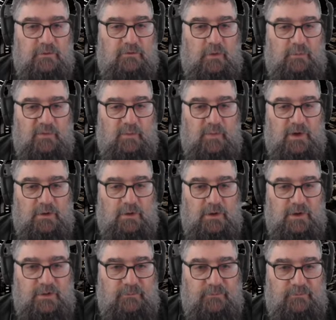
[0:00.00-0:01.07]
drop the
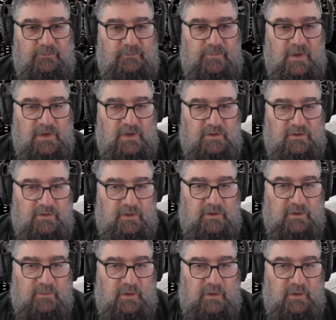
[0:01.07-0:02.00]
buckeye and extend the